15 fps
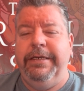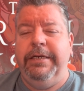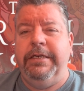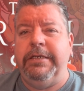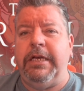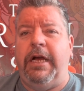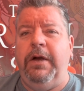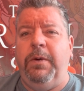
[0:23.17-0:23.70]

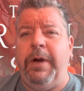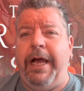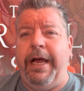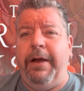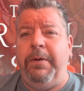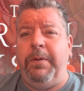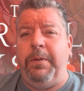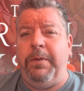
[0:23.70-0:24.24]

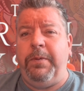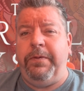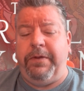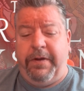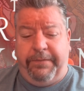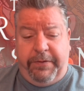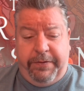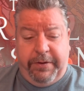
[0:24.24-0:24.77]
So with
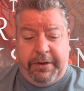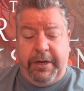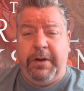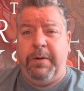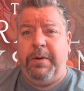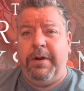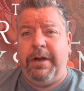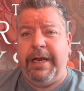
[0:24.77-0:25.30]
no further
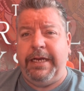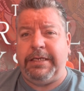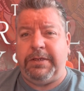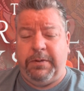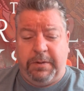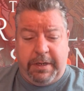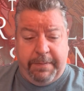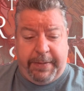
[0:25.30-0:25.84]
ado, let's
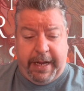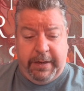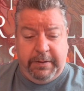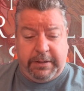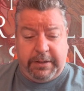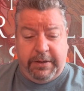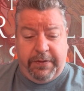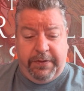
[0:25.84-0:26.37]
talk
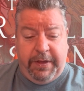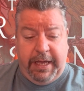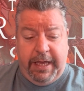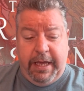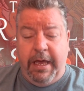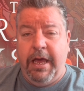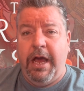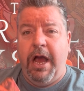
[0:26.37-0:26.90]
about the